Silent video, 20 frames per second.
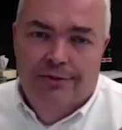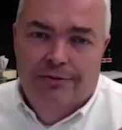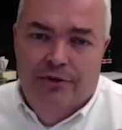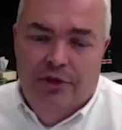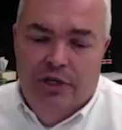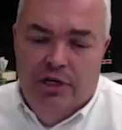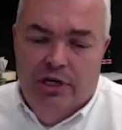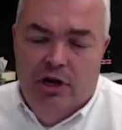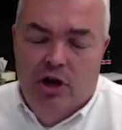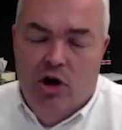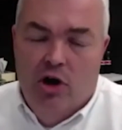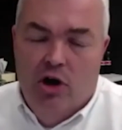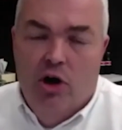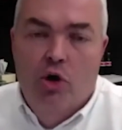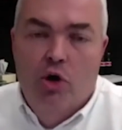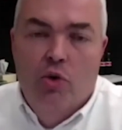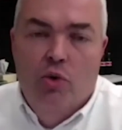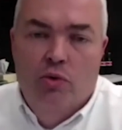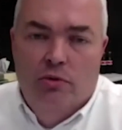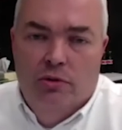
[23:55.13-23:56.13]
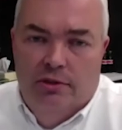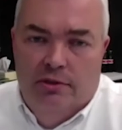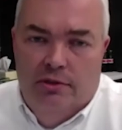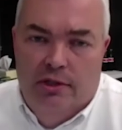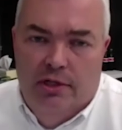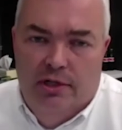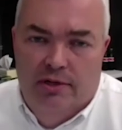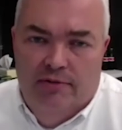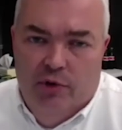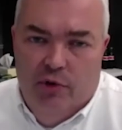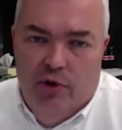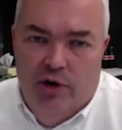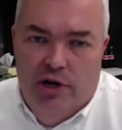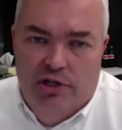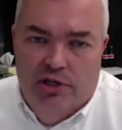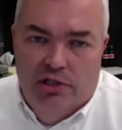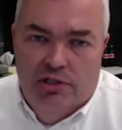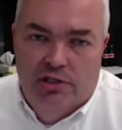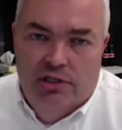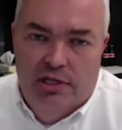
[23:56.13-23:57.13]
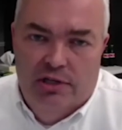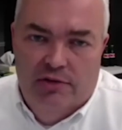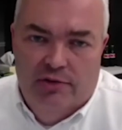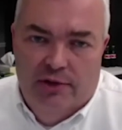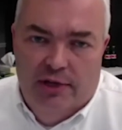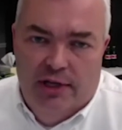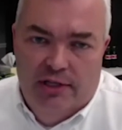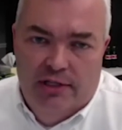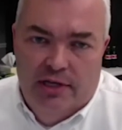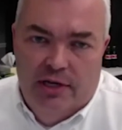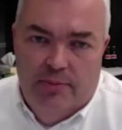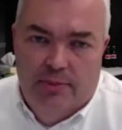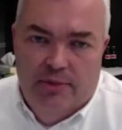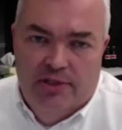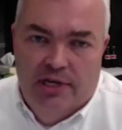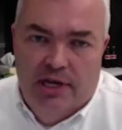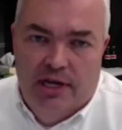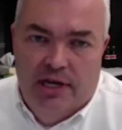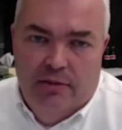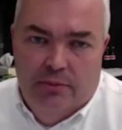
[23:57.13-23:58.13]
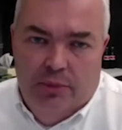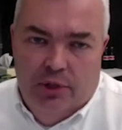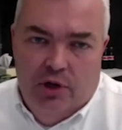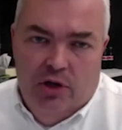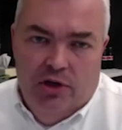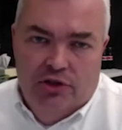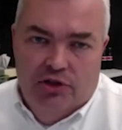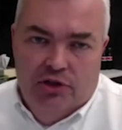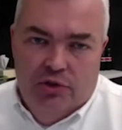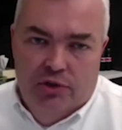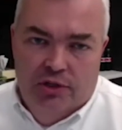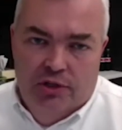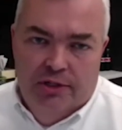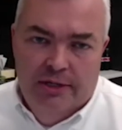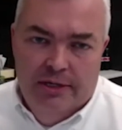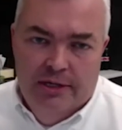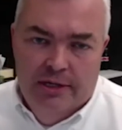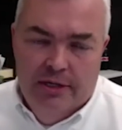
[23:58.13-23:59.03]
feeding our own voracious needs for that type of talent, but also to